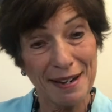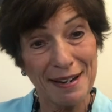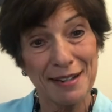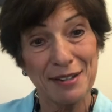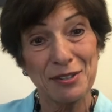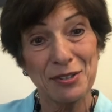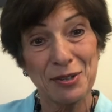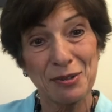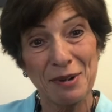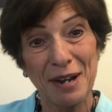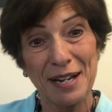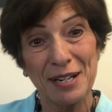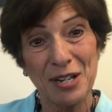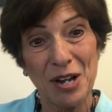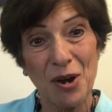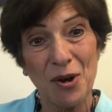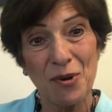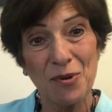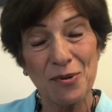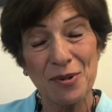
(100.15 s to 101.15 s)
And so I
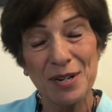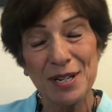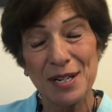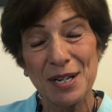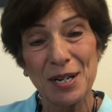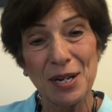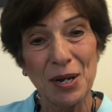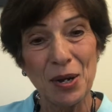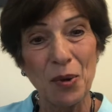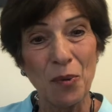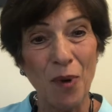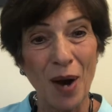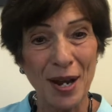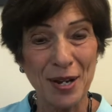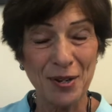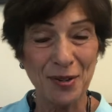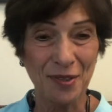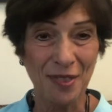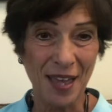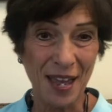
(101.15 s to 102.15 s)
know why
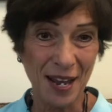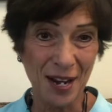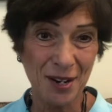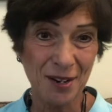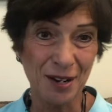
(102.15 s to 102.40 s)
you're there,